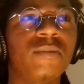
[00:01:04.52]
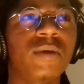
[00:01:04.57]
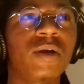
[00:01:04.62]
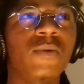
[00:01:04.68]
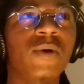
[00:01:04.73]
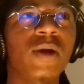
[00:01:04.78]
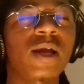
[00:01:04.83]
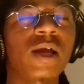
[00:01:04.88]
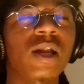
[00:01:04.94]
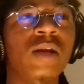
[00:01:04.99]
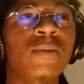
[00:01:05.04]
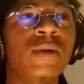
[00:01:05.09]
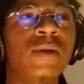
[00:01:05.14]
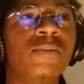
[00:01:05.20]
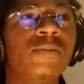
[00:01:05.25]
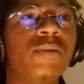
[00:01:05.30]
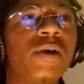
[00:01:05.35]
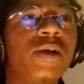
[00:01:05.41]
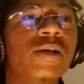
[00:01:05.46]
Man, why they gotta
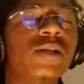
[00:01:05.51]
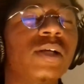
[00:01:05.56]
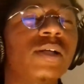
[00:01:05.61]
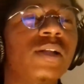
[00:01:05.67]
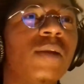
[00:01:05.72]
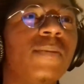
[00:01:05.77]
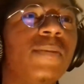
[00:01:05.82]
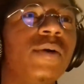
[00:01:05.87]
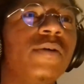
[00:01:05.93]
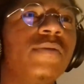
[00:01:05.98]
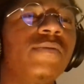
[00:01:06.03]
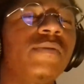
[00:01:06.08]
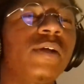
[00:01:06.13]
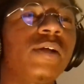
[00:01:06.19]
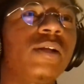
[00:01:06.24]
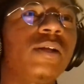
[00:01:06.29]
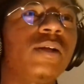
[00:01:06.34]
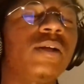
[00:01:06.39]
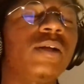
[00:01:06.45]
be British like they
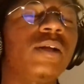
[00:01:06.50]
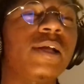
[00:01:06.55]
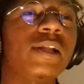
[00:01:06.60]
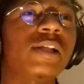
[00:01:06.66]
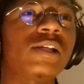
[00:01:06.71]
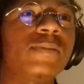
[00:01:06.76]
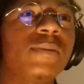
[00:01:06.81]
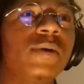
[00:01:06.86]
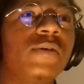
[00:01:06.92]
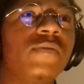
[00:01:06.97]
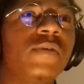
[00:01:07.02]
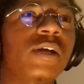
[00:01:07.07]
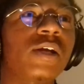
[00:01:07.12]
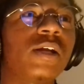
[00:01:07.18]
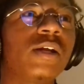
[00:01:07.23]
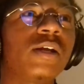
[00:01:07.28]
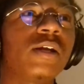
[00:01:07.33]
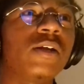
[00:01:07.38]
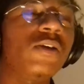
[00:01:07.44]
like this
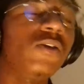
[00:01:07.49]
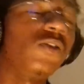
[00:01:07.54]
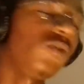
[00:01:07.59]
motherfucking